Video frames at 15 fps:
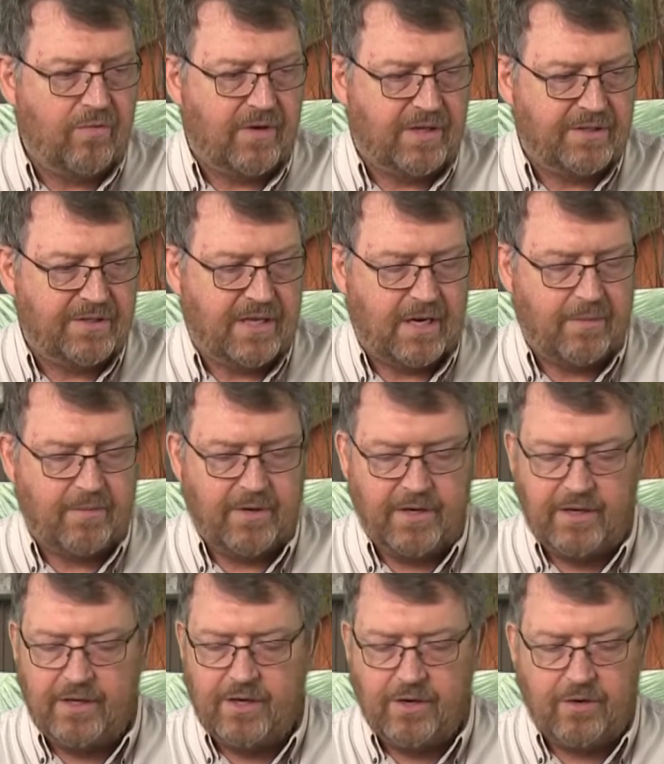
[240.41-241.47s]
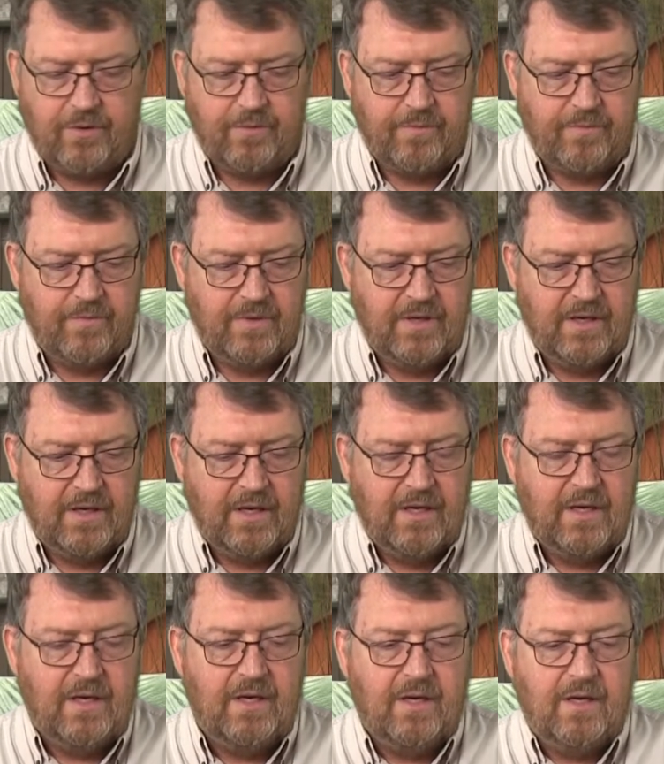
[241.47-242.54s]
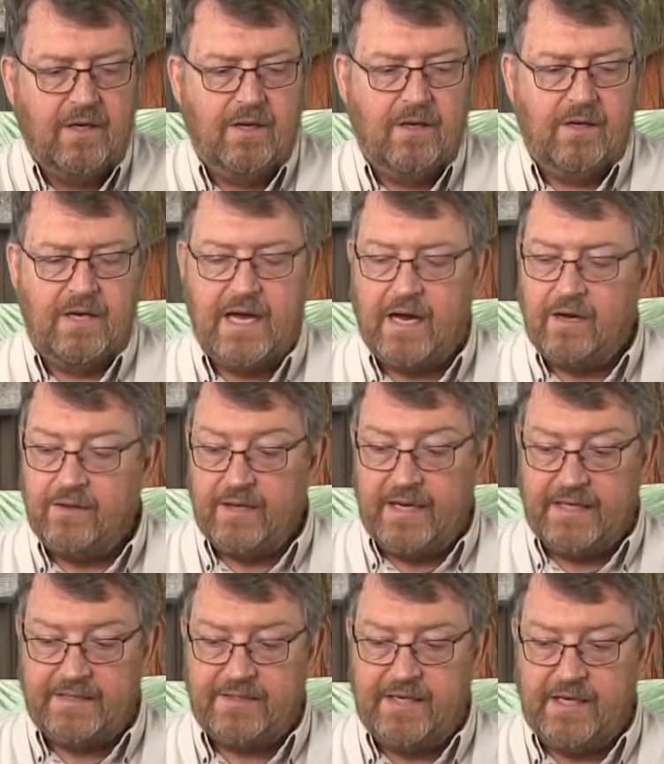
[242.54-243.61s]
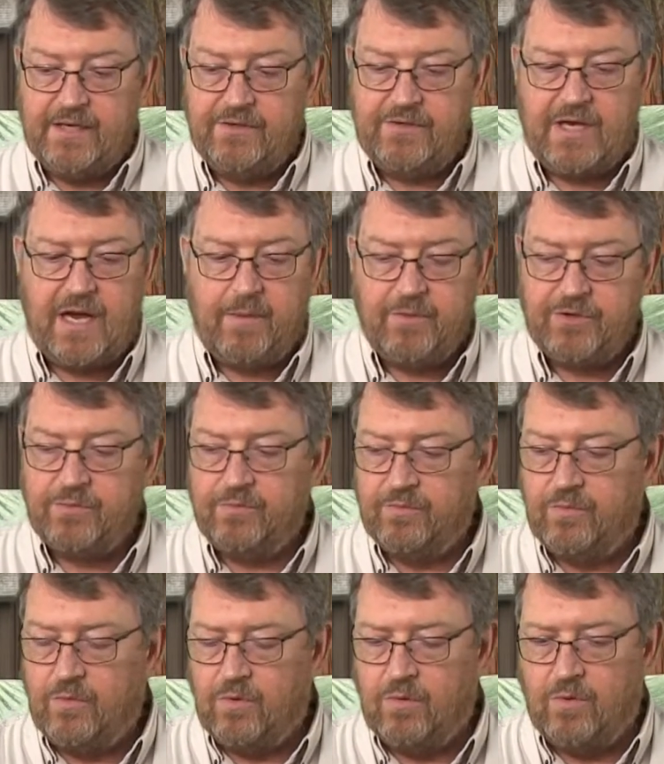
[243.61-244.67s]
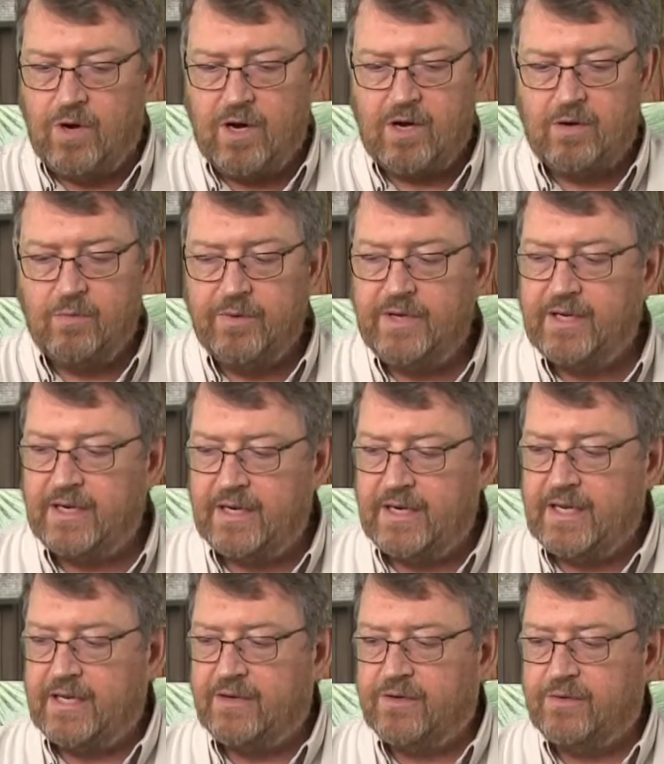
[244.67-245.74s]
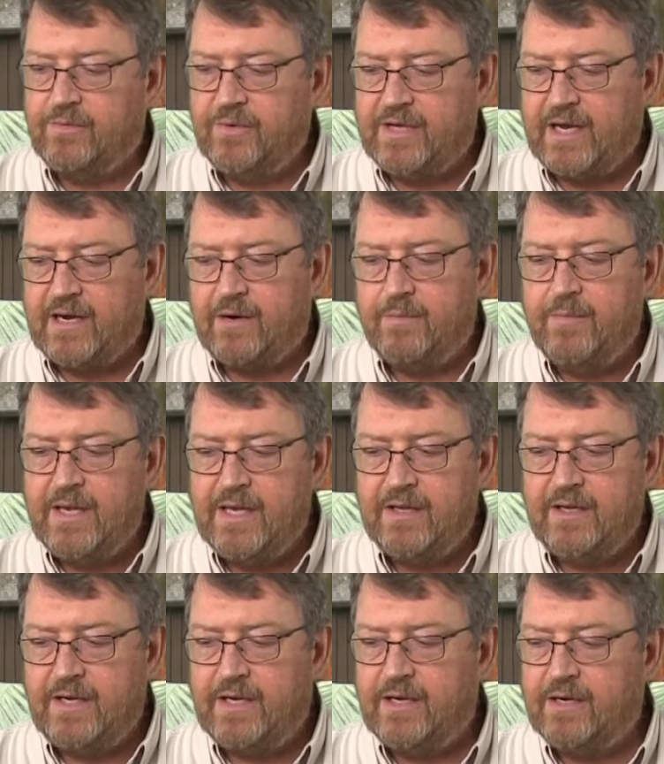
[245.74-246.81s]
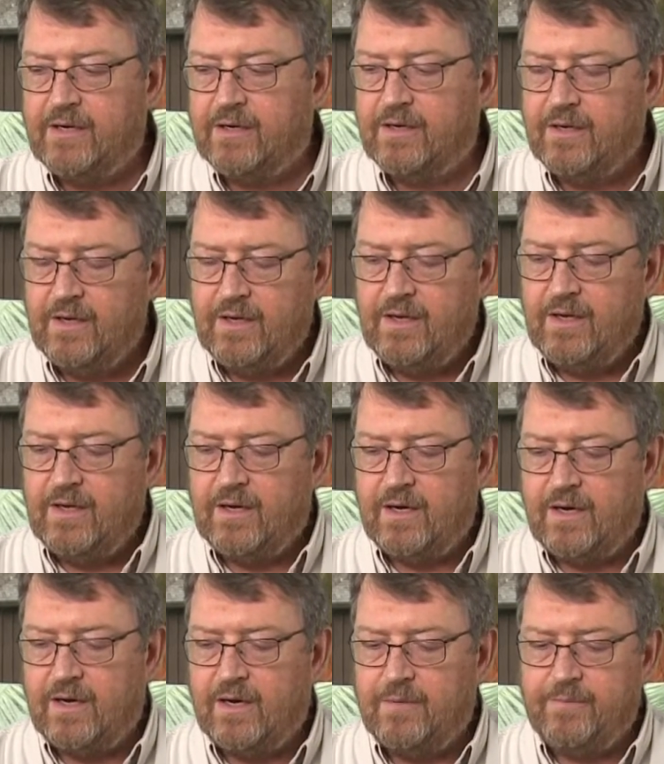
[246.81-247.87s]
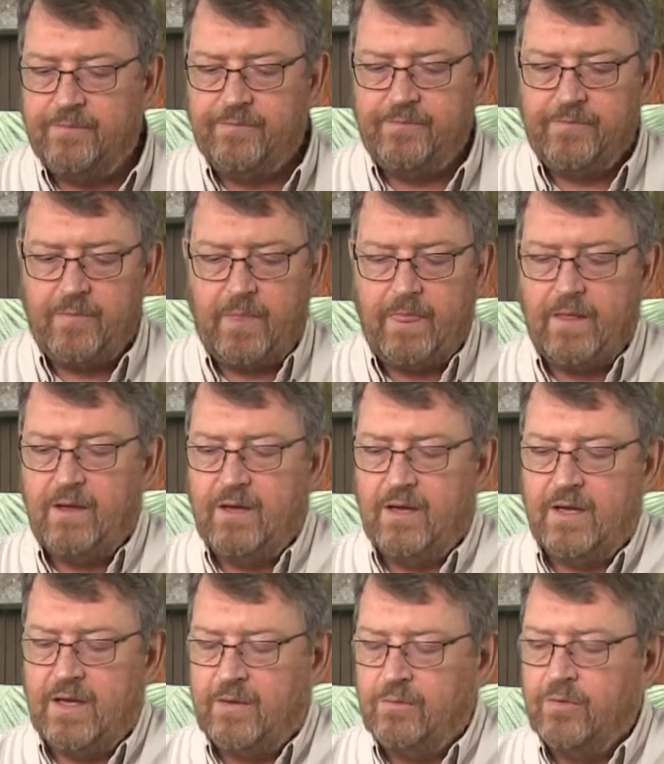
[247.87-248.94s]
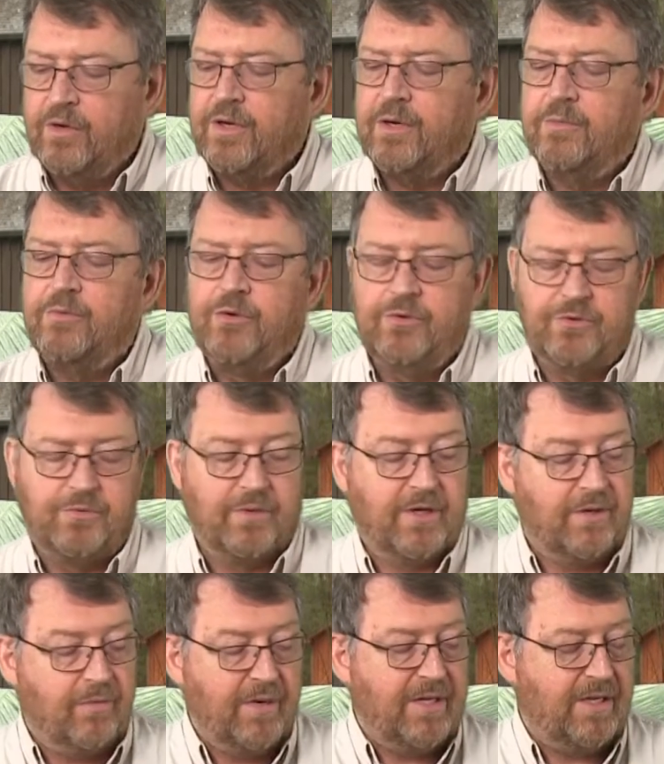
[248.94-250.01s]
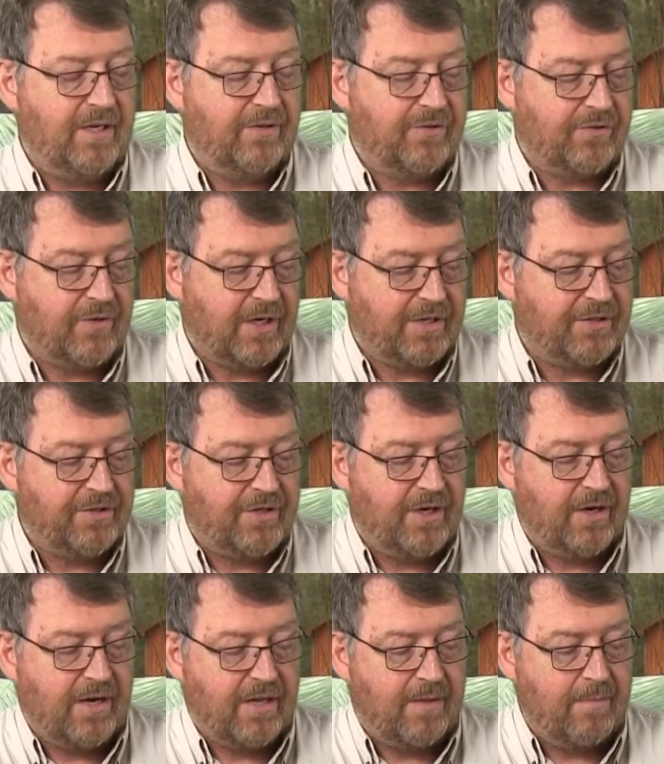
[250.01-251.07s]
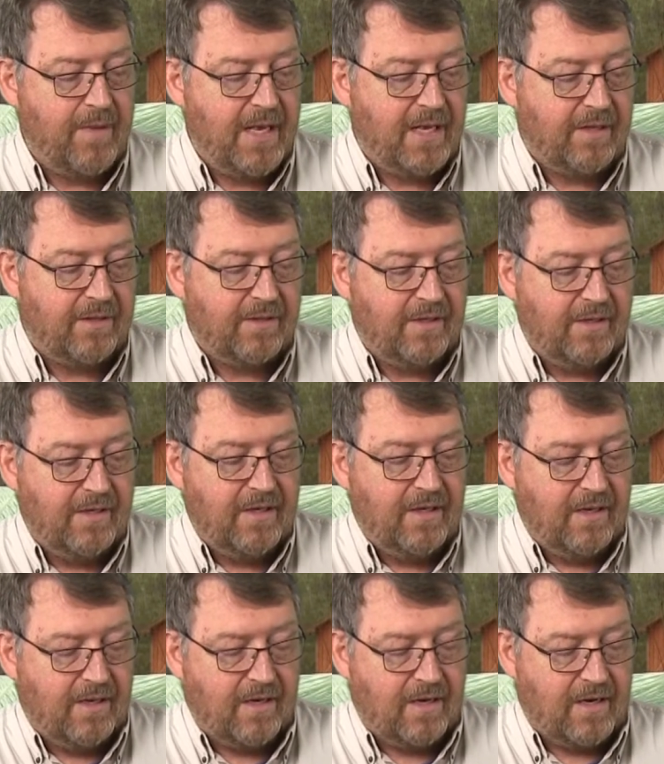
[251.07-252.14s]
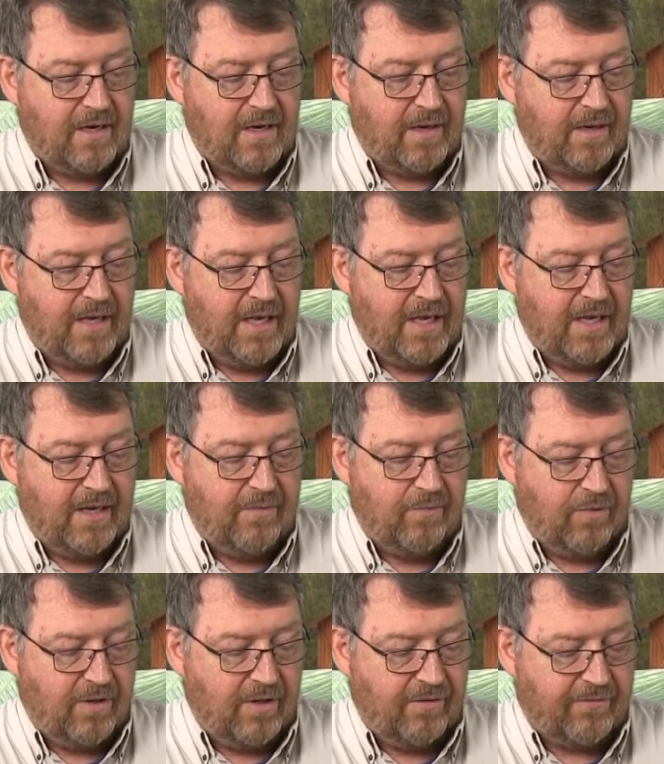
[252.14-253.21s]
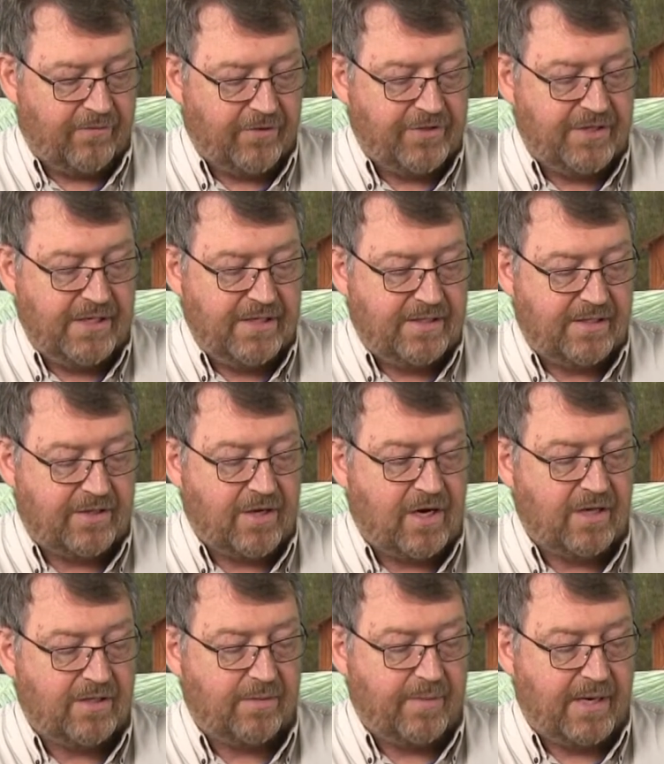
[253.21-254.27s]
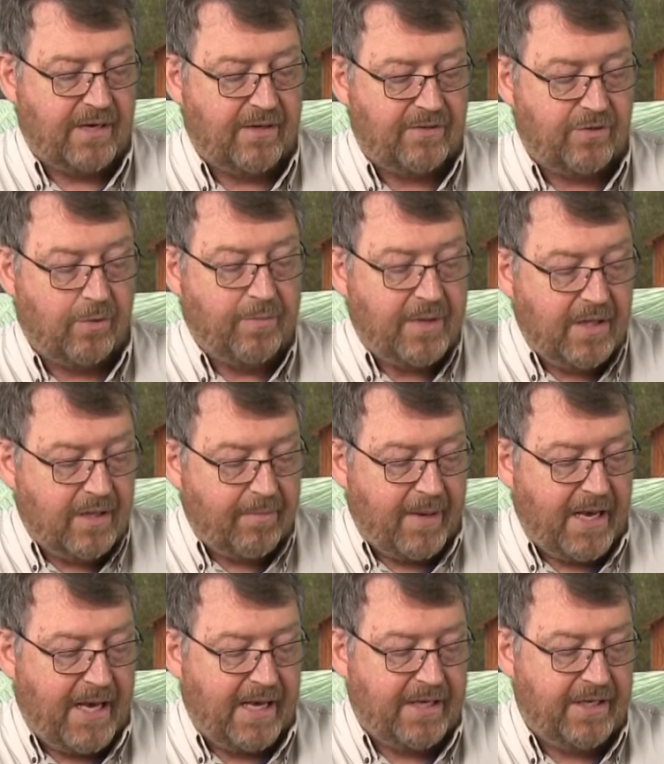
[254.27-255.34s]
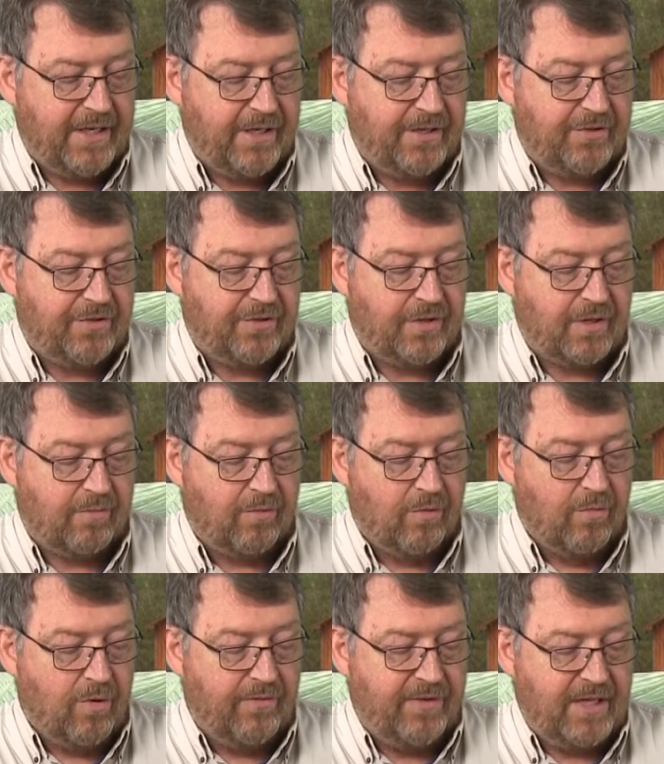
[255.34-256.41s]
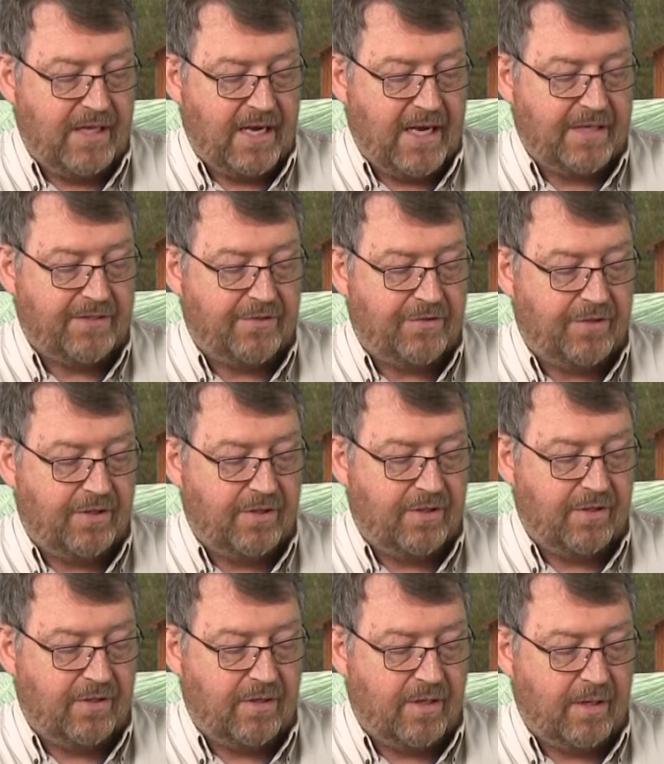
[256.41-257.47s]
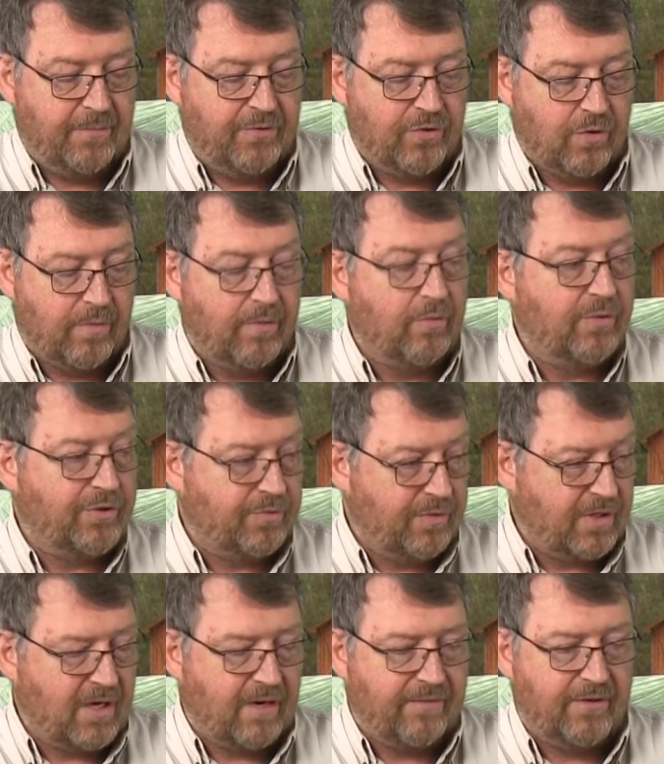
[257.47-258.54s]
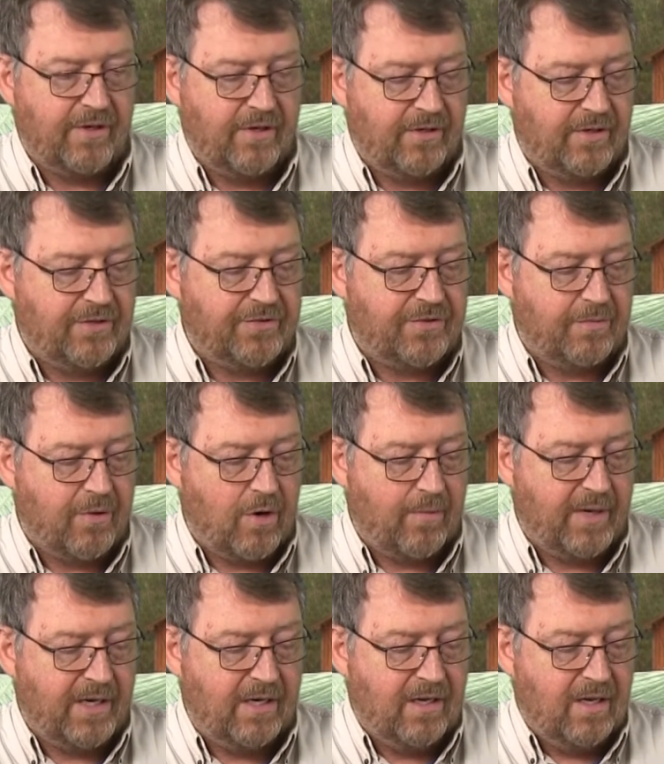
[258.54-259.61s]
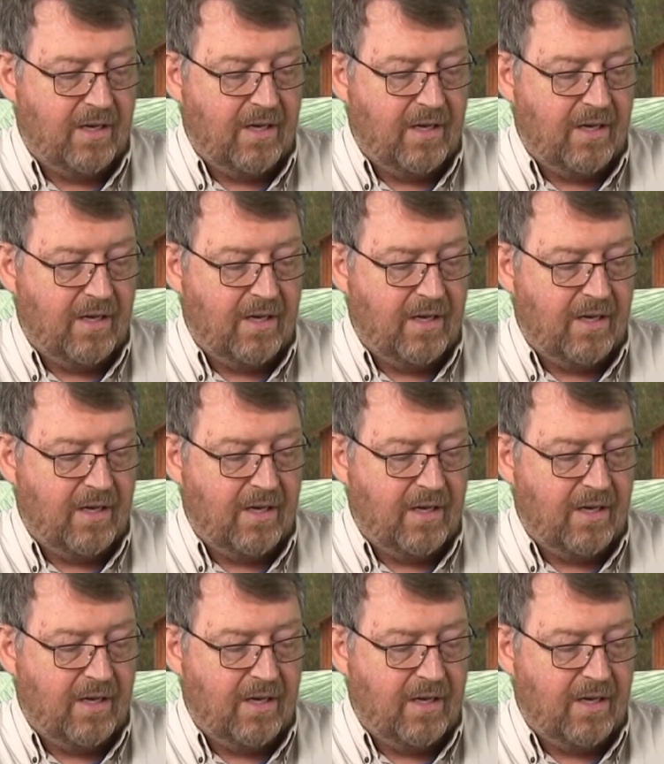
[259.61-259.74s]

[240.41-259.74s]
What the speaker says: all set up, ready to go. Now, the next thing is how much water are we going to need? We've got our meal here, and we're going to read the instructions here on the meal. And one of the first things it talks about is opening the package, removing the oxygen absorber, which we'll cover here in just a moment.